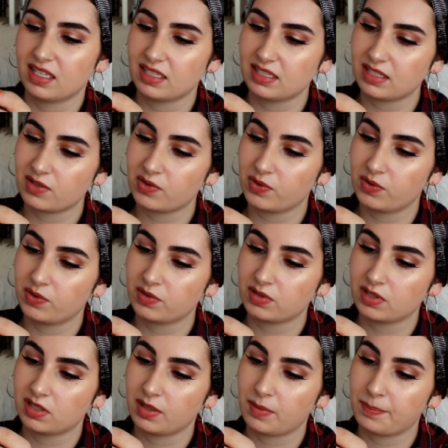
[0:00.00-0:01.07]
It's
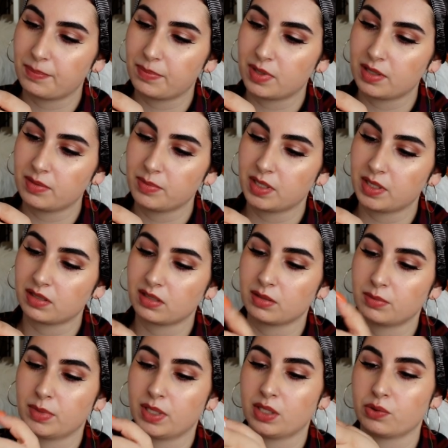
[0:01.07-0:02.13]
called Bohemia
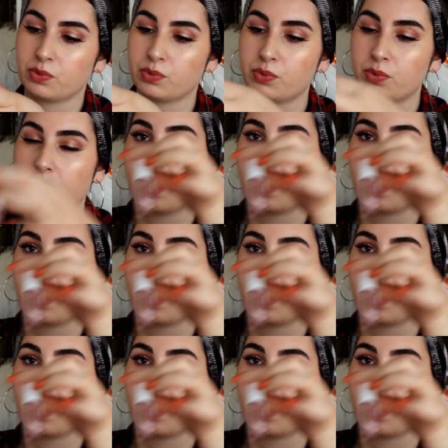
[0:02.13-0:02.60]
Cameo,